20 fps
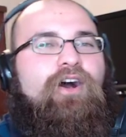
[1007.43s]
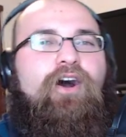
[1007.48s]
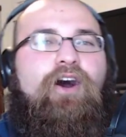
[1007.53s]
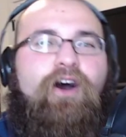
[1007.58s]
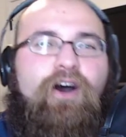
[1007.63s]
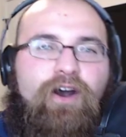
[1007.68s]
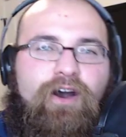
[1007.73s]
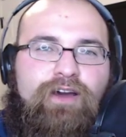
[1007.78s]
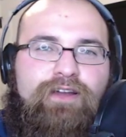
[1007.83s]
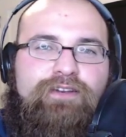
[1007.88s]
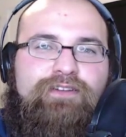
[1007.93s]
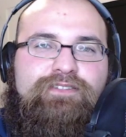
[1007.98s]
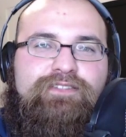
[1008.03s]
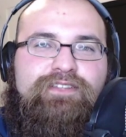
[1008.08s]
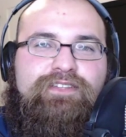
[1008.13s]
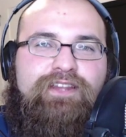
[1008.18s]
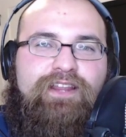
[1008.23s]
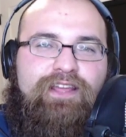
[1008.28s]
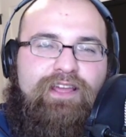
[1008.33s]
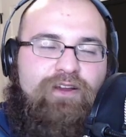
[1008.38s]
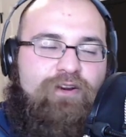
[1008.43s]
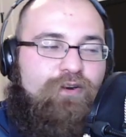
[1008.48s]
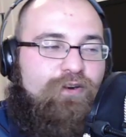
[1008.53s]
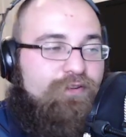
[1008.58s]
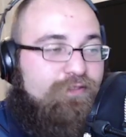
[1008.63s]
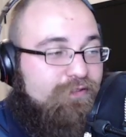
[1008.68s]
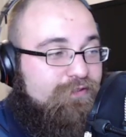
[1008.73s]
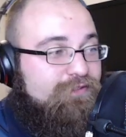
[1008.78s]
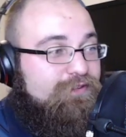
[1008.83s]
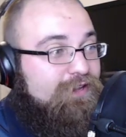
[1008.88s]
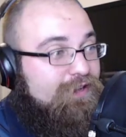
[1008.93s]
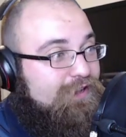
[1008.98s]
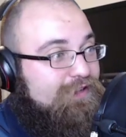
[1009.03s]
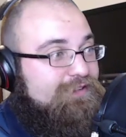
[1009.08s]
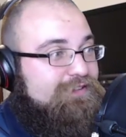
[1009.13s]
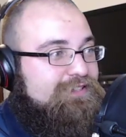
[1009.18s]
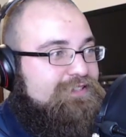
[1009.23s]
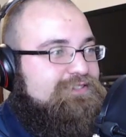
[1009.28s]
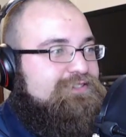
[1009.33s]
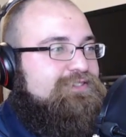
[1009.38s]
on today, or yeah,
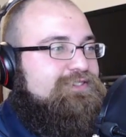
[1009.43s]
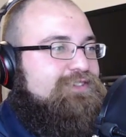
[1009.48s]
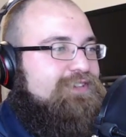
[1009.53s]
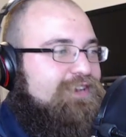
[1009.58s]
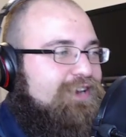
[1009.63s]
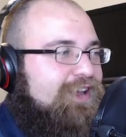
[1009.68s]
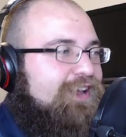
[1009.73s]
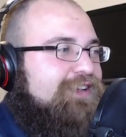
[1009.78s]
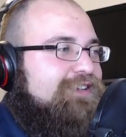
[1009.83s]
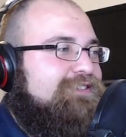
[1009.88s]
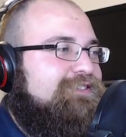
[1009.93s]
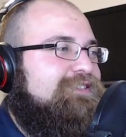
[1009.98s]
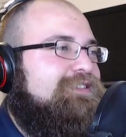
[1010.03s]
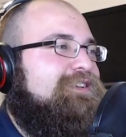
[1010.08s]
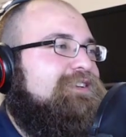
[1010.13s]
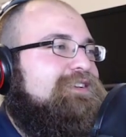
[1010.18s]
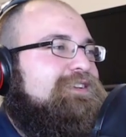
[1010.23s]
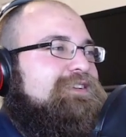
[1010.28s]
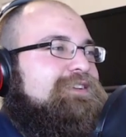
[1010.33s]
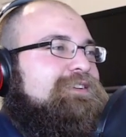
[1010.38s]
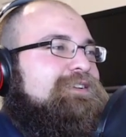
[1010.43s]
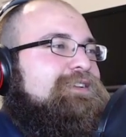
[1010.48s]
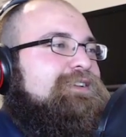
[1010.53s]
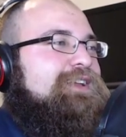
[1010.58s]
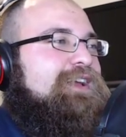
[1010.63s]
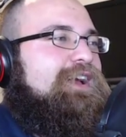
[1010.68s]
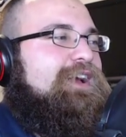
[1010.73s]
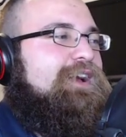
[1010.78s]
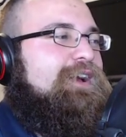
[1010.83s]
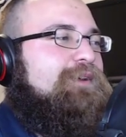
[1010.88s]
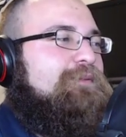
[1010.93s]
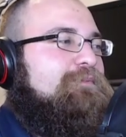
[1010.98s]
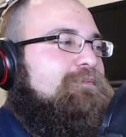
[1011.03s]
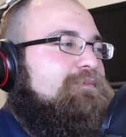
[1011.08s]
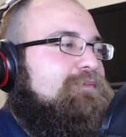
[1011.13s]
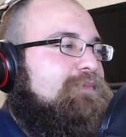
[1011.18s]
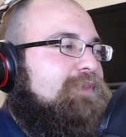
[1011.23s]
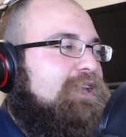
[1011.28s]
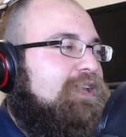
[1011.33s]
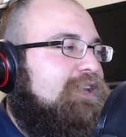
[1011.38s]
at least today's
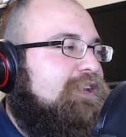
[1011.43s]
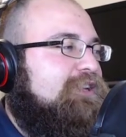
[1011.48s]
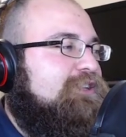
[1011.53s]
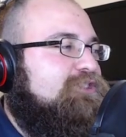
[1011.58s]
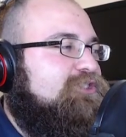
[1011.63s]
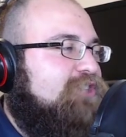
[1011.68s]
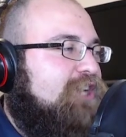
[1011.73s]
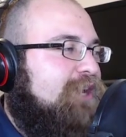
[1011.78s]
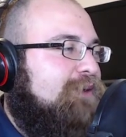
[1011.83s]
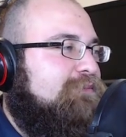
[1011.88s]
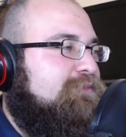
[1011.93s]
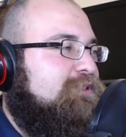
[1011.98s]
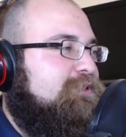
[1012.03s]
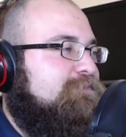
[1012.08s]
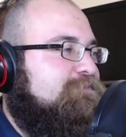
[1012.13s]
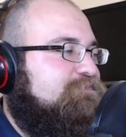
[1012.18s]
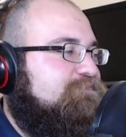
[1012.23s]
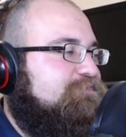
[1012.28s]
hidden gems